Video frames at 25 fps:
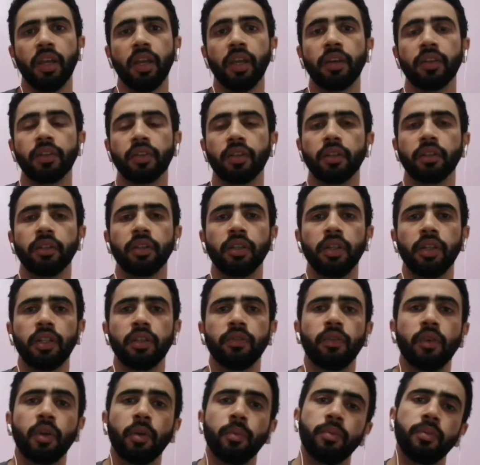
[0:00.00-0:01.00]
And recently
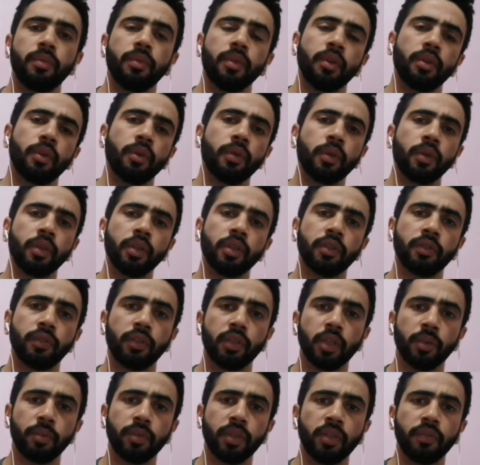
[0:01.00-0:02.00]
Google
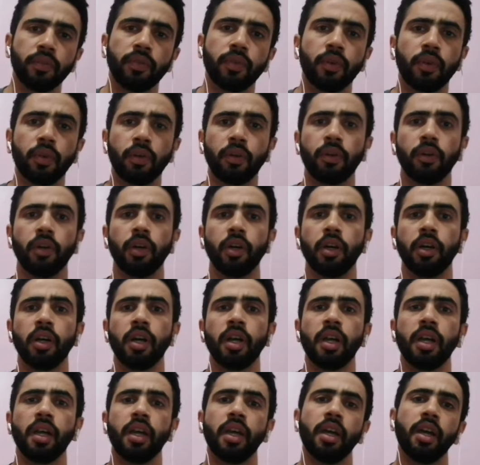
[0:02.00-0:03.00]
developed it for
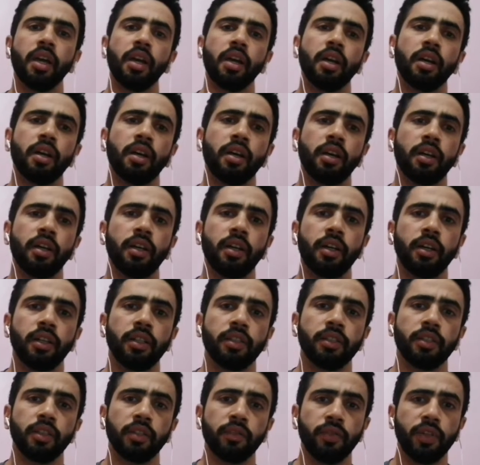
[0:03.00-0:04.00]

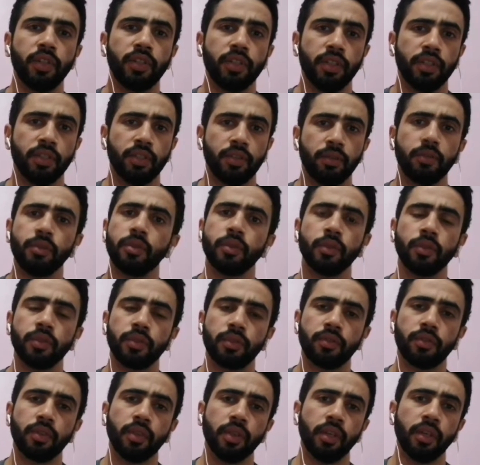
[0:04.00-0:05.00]
televisions,
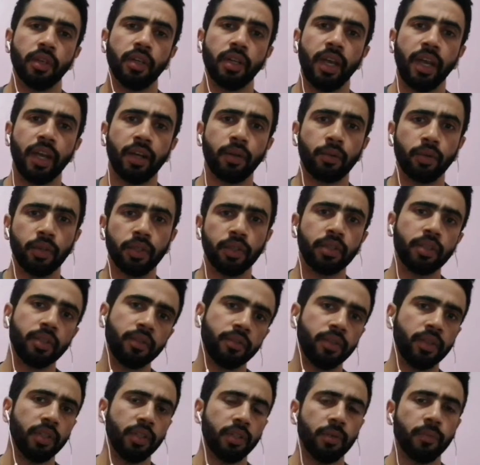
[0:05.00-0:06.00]
choose Android
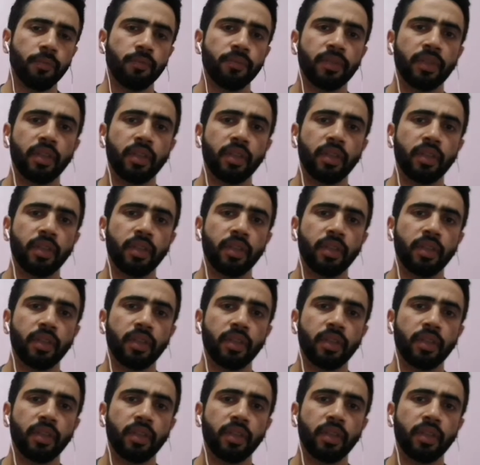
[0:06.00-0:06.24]
TV,